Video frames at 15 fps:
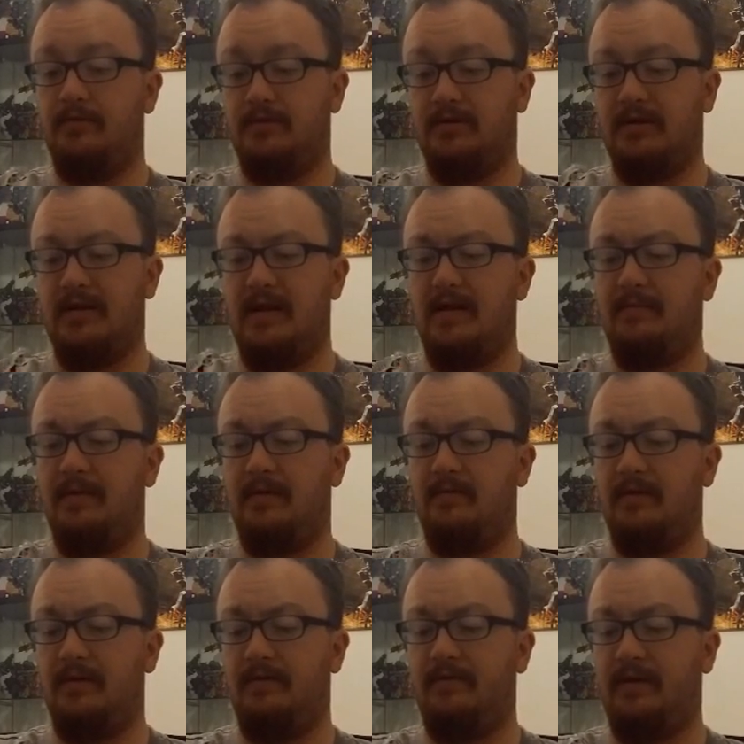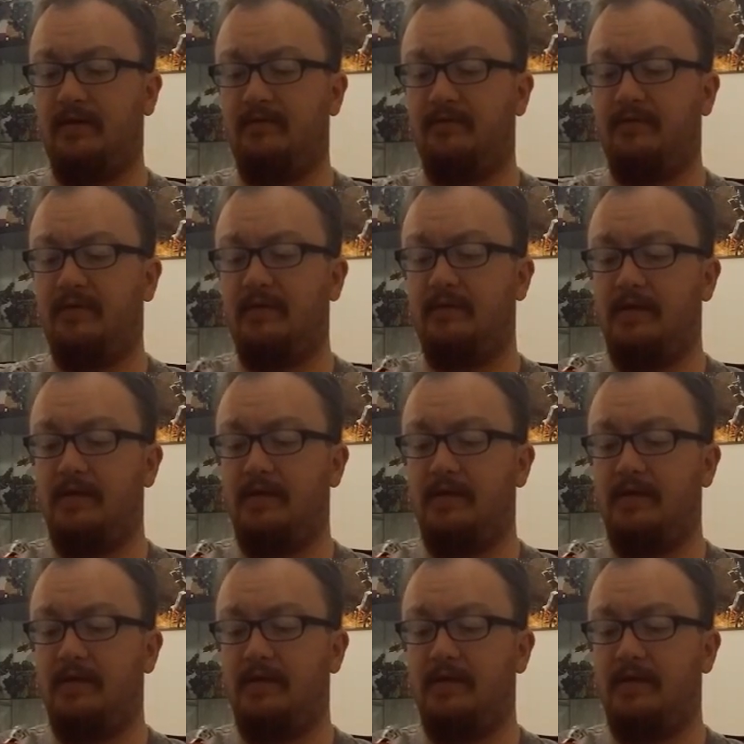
There's a tab here, I don't know if I can